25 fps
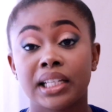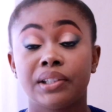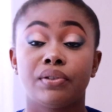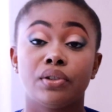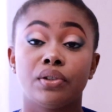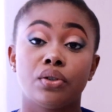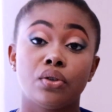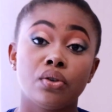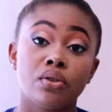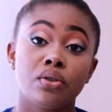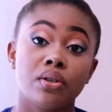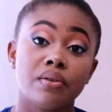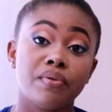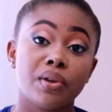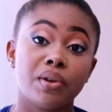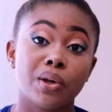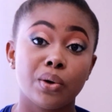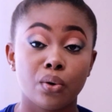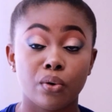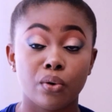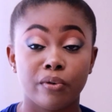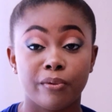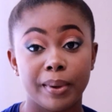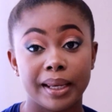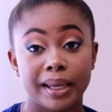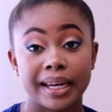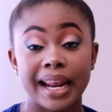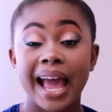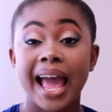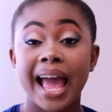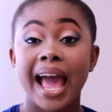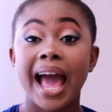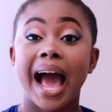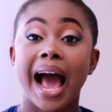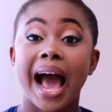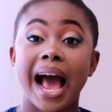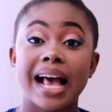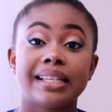For those of you who've been
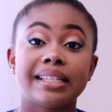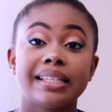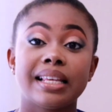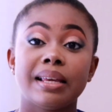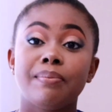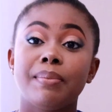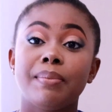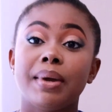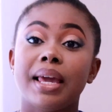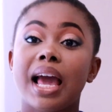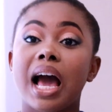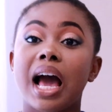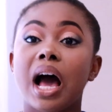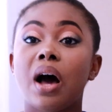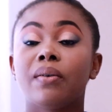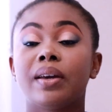asking me how